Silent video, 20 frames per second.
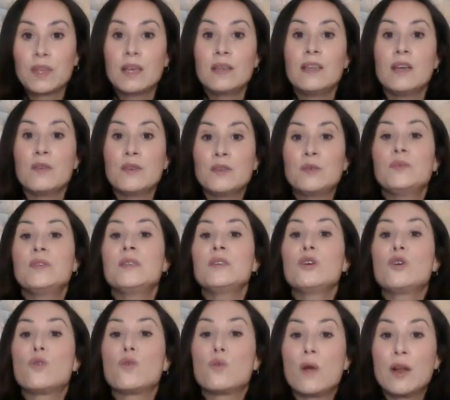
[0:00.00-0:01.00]
Now, this was
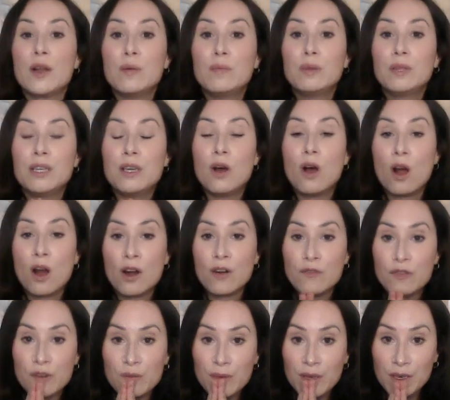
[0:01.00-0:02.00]
incredibly hard
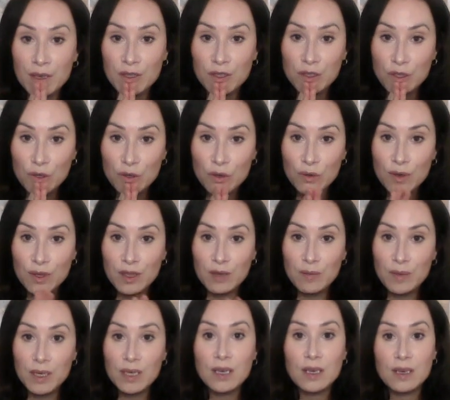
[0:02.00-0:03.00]
for me to do in the
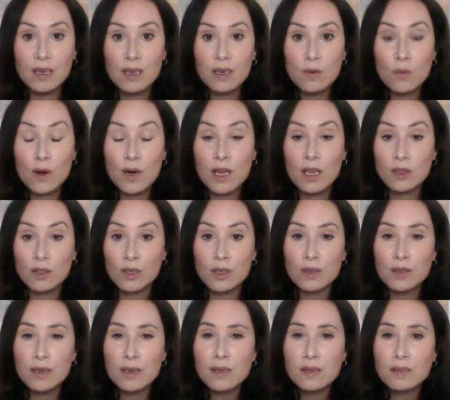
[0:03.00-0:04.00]
beginning when I learned
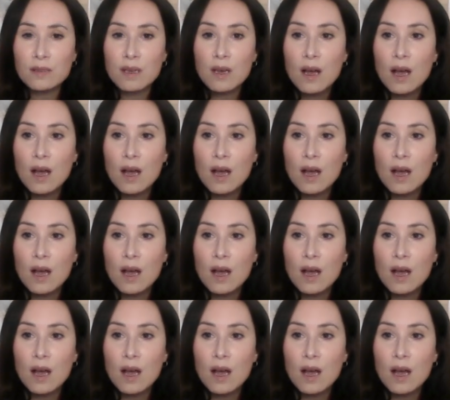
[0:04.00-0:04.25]
this.